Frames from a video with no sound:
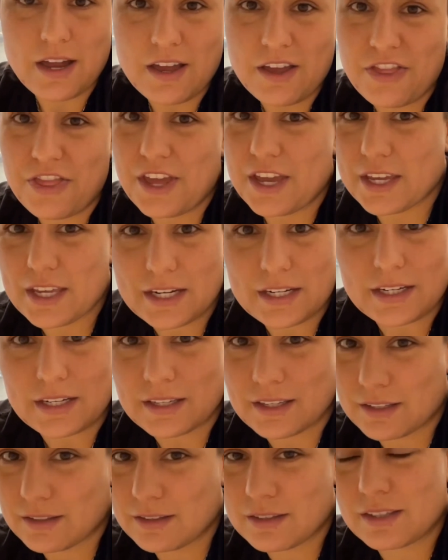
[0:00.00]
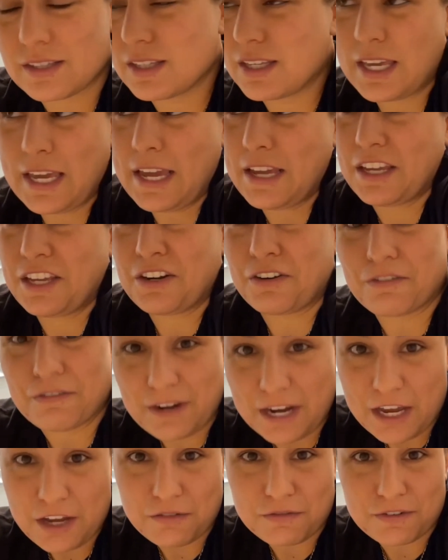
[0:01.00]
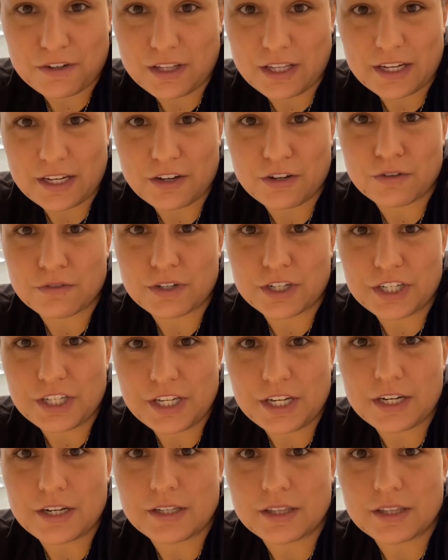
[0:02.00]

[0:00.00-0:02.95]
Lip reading: they can't get a fight for like over a year,